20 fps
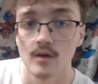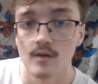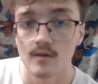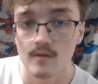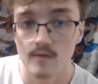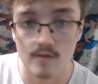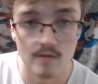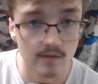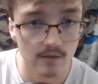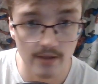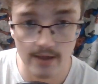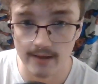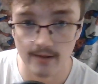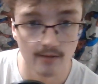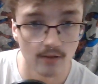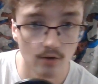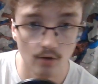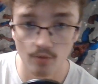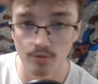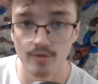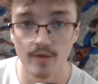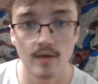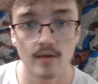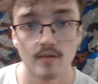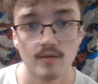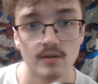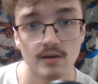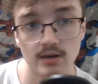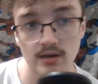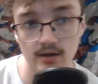slick little things
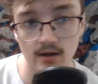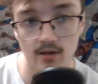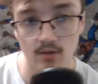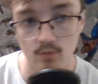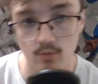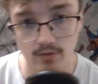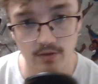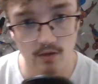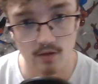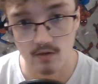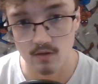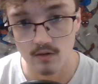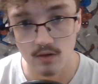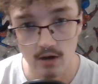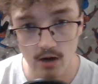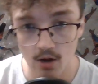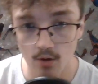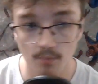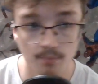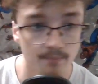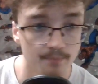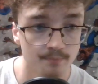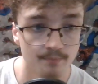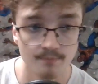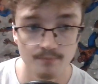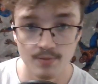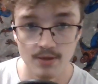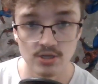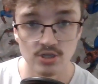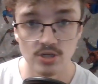that he does with his,
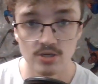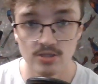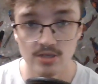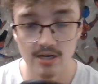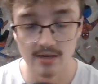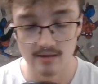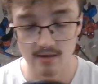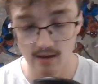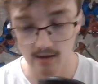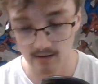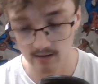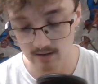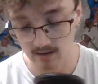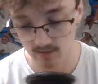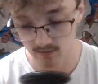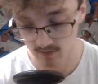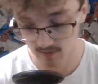BJJ techniques.